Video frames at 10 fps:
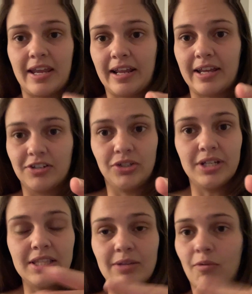handle
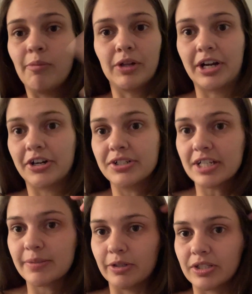it, then we'll pull out our
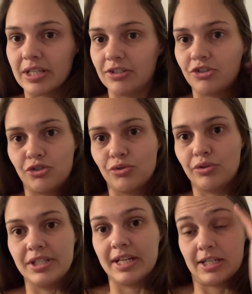textbooks and do
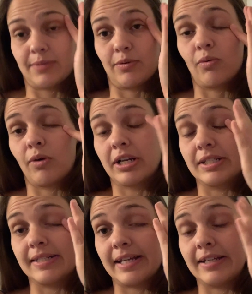the textbook work
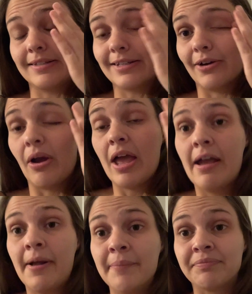instead. So
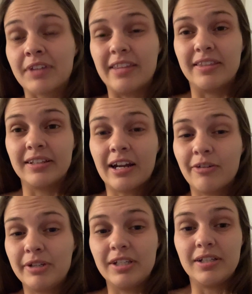I think that'll
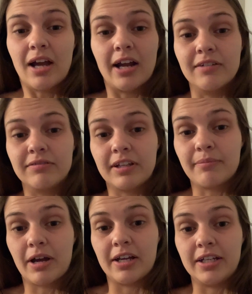be kind of like
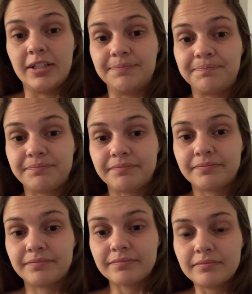my
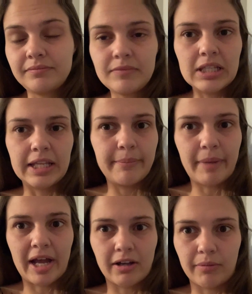like
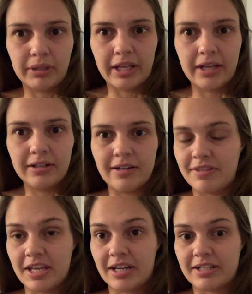backup plan if
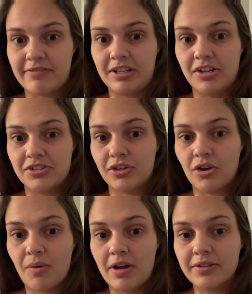the activity doesn't go
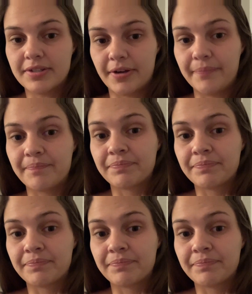well. So